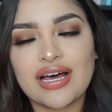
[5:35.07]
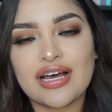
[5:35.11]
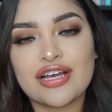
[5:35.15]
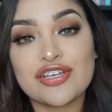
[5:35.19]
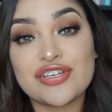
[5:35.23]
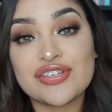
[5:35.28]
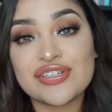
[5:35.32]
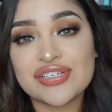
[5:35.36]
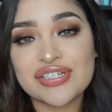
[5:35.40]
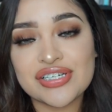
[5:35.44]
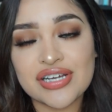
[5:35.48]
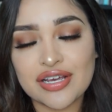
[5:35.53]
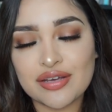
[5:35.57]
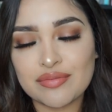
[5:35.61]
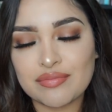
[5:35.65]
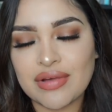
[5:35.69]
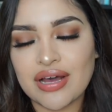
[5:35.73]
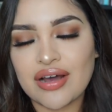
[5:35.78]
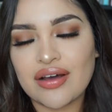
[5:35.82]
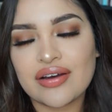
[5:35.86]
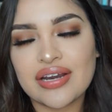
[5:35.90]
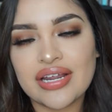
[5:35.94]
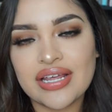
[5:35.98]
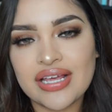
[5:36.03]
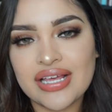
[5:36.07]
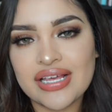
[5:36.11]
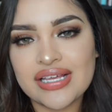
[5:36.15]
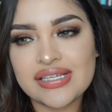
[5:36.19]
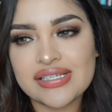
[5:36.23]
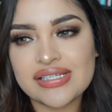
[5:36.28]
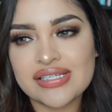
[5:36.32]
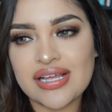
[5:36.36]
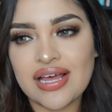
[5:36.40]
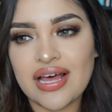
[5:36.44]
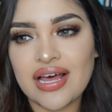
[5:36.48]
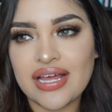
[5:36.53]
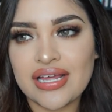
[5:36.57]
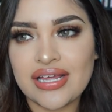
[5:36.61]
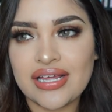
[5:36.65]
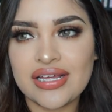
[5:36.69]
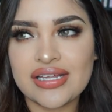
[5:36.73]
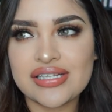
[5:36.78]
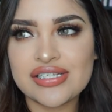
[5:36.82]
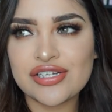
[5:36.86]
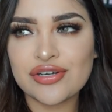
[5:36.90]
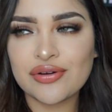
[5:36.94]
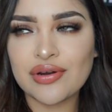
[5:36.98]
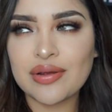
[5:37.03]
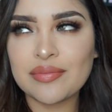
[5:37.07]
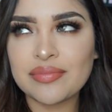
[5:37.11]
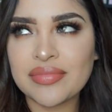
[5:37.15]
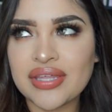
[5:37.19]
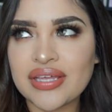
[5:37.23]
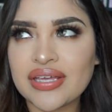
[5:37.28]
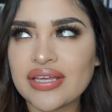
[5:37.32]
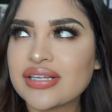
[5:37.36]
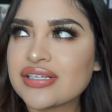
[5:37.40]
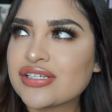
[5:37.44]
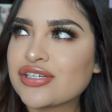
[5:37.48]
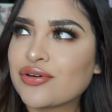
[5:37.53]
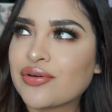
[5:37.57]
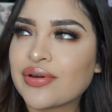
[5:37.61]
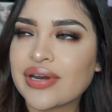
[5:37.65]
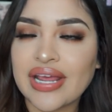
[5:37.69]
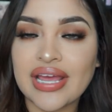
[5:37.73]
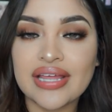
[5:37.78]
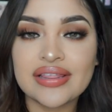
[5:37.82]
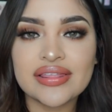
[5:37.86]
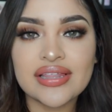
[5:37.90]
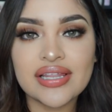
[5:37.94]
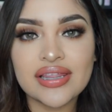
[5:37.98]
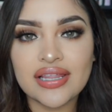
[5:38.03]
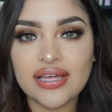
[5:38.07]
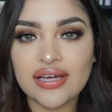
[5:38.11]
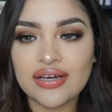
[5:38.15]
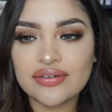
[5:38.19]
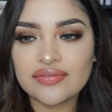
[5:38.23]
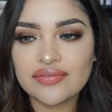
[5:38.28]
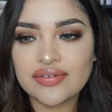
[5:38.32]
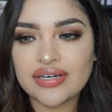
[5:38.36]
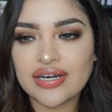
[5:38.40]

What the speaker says: You should check him out. His Instagram thing is Create the Love,